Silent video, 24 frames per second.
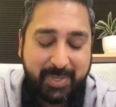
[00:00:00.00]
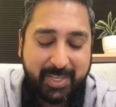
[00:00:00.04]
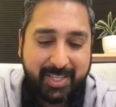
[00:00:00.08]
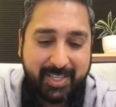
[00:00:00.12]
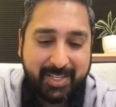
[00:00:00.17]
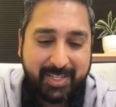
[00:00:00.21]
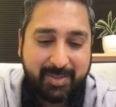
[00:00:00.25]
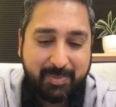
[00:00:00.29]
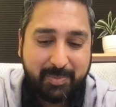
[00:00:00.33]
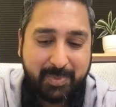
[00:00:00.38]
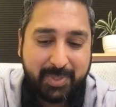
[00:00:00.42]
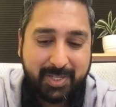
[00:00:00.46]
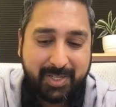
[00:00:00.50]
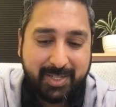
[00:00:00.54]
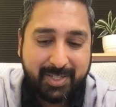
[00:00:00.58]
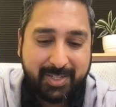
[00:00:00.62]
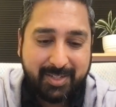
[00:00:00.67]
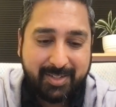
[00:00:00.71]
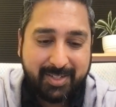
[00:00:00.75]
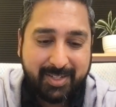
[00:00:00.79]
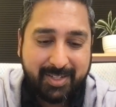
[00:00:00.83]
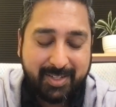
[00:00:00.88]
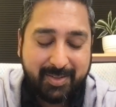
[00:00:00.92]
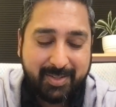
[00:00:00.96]
and have been
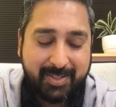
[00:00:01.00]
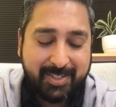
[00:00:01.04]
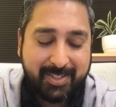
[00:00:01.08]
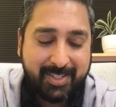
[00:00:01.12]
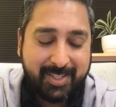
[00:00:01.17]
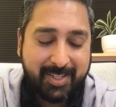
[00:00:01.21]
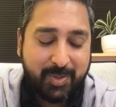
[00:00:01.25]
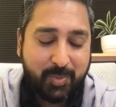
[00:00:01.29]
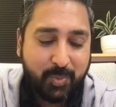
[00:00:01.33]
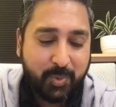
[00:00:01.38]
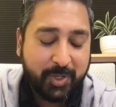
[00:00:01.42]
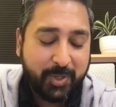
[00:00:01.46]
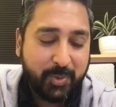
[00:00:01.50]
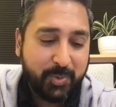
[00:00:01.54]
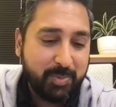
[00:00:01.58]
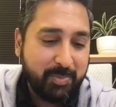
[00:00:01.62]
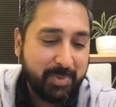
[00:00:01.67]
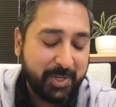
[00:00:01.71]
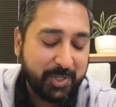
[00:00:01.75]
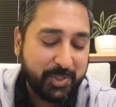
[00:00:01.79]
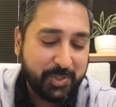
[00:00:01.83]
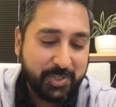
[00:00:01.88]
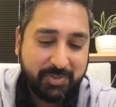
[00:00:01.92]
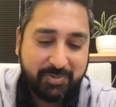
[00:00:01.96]
in working with
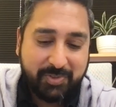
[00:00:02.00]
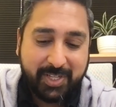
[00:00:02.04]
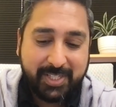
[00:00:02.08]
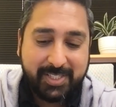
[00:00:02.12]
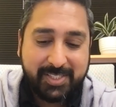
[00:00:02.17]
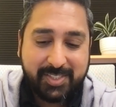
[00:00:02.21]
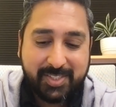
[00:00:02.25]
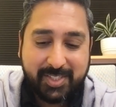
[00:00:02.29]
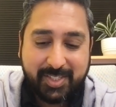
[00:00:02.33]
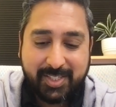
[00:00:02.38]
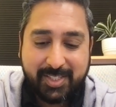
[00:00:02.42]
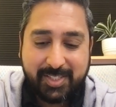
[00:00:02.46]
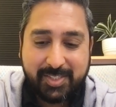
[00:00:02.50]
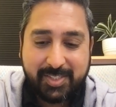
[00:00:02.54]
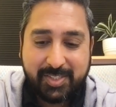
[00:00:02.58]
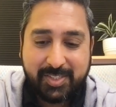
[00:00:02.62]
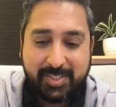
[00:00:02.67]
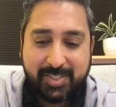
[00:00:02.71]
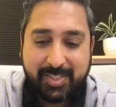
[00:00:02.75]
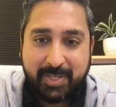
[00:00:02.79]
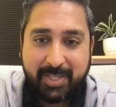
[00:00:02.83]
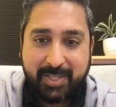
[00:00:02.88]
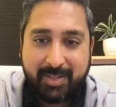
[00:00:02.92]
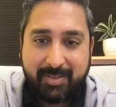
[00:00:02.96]
medical
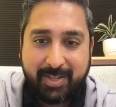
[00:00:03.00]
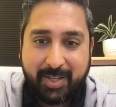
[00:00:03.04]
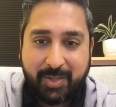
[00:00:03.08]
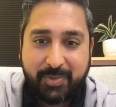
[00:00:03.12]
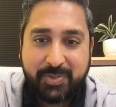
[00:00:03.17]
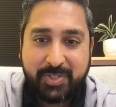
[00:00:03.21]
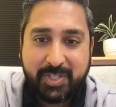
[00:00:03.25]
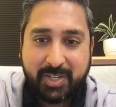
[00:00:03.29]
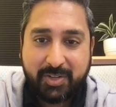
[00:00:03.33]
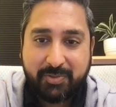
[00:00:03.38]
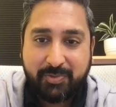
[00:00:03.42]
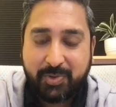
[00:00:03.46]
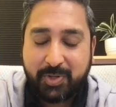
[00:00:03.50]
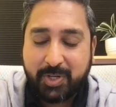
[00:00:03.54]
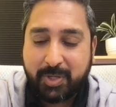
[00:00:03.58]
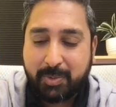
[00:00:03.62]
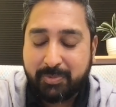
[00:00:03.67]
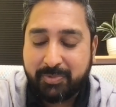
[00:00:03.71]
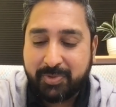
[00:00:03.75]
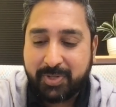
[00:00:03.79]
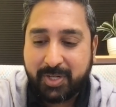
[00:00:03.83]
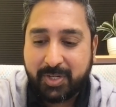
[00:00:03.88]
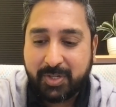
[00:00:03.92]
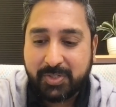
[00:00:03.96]
devices and health tech for a number
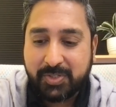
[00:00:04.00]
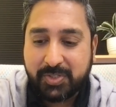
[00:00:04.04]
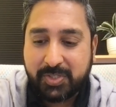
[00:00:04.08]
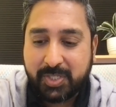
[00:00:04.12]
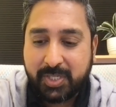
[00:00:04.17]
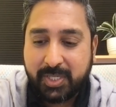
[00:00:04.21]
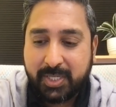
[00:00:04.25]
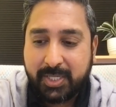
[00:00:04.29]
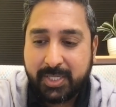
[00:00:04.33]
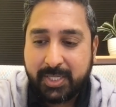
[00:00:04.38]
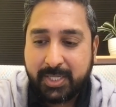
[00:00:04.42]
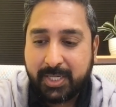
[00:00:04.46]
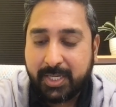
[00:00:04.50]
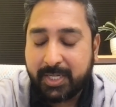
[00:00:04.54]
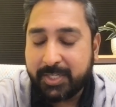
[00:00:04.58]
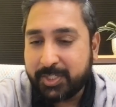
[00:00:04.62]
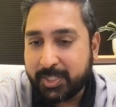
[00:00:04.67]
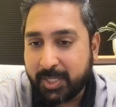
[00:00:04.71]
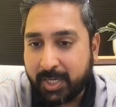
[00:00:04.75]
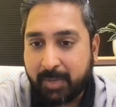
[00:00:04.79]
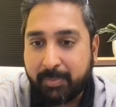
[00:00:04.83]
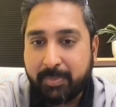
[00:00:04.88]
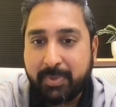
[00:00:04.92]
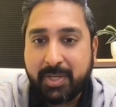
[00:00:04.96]
of years.
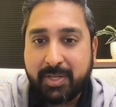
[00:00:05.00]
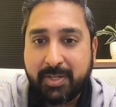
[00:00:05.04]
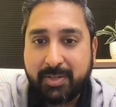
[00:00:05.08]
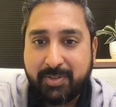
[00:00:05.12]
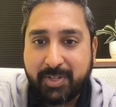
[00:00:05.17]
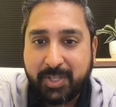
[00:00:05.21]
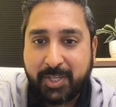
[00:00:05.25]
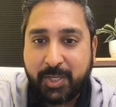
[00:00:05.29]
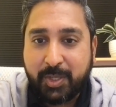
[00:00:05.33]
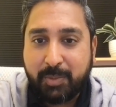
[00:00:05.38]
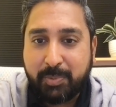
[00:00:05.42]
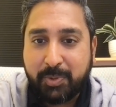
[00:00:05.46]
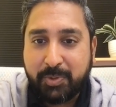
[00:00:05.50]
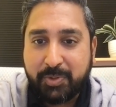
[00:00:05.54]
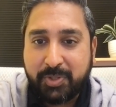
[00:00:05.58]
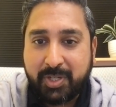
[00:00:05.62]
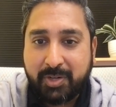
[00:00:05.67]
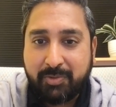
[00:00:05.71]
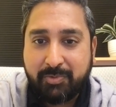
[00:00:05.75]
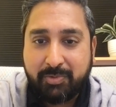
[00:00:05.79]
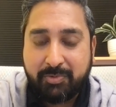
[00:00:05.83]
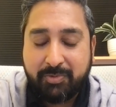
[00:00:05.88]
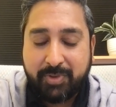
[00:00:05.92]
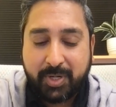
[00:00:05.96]
Tom and Nikhil both
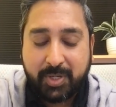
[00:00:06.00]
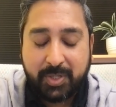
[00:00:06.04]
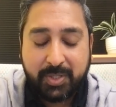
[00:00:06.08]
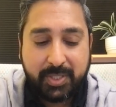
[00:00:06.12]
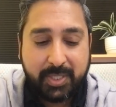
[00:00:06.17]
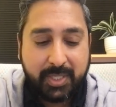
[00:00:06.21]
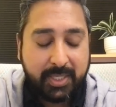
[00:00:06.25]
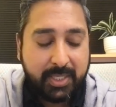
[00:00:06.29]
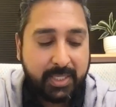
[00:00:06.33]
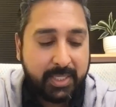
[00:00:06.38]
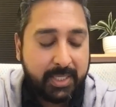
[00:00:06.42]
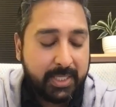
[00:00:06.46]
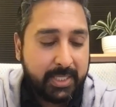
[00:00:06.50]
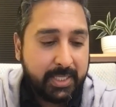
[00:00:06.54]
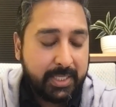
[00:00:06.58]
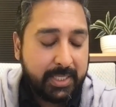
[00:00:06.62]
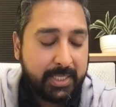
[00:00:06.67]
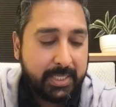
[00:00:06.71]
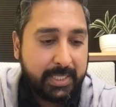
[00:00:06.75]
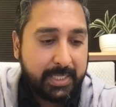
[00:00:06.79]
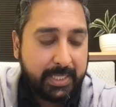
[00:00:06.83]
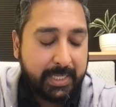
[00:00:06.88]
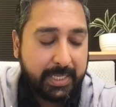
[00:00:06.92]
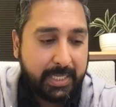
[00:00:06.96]
come from Verily.
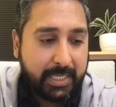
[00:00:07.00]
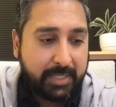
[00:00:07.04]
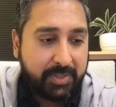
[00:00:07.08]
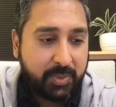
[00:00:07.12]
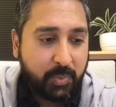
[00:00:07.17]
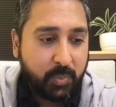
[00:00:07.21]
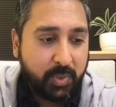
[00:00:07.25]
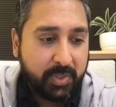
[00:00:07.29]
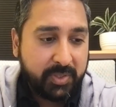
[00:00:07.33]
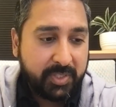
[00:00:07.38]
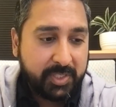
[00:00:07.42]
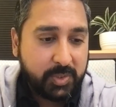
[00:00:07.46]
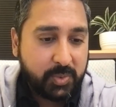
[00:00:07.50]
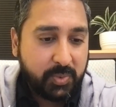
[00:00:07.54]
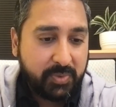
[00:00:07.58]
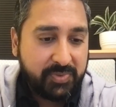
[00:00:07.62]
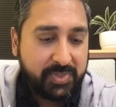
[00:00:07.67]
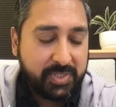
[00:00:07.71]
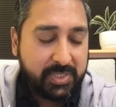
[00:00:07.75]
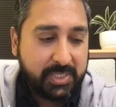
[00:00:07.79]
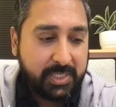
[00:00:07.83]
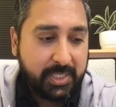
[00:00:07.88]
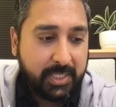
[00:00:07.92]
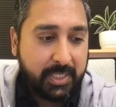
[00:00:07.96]
And I think one of the things we've
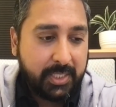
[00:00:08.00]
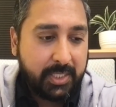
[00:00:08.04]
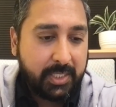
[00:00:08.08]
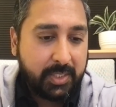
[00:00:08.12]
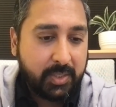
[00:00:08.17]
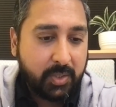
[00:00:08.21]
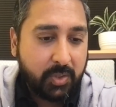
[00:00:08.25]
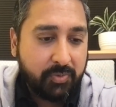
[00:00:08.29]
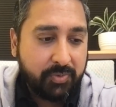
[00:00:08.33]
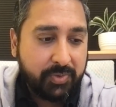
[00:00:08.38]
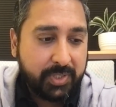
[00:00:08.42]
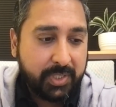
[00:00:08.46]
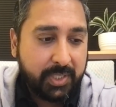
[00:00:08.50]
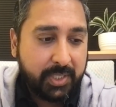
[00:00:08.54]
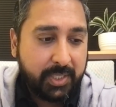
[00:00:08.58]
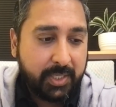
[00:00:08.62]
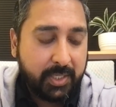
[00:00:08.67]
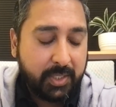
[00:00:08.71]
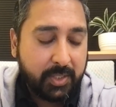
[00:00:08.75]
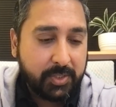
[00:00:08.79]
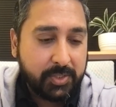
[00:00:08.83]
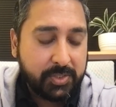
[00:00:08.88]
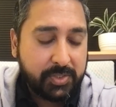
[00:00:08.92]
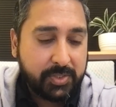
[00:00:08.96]
seen over the
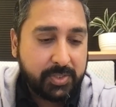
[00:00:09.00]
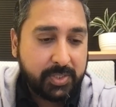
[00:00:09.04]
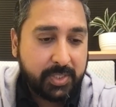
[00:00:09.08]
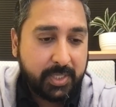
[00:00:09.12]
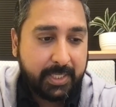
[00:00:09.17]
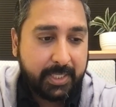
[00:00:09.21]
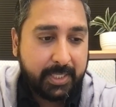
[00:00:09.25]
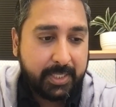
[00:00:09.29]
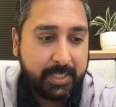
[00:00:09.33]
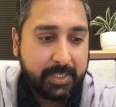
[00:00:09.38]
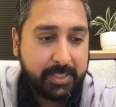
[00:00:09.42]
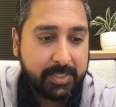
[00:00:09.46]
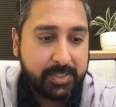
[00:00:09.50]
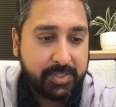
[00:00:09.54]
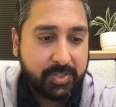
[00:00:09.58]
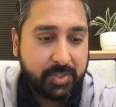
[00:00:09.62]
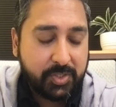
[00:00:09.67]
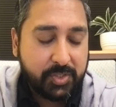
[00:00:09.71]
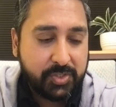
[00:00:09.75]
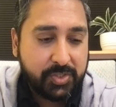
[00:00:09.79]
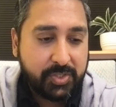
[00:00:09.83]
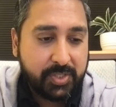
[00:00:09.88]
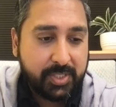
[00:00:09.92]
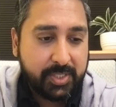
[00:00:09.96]
years is
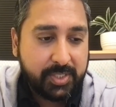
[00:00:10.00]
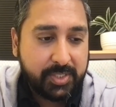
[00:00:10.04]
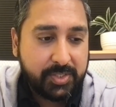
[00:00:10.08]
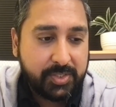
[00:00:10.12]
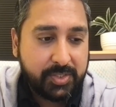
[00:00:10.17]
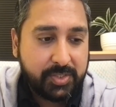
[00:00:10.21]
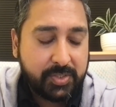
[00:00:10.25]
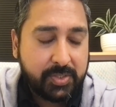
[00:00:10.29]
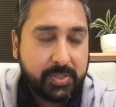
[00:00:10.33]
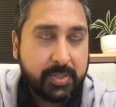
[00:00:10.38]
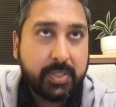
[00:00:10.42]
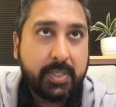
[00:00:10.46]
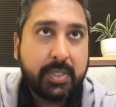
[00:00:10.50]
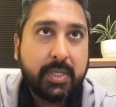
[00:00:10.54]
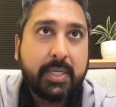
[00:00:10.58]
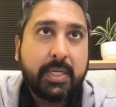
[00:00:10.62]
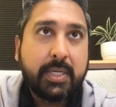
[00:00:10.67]
there's this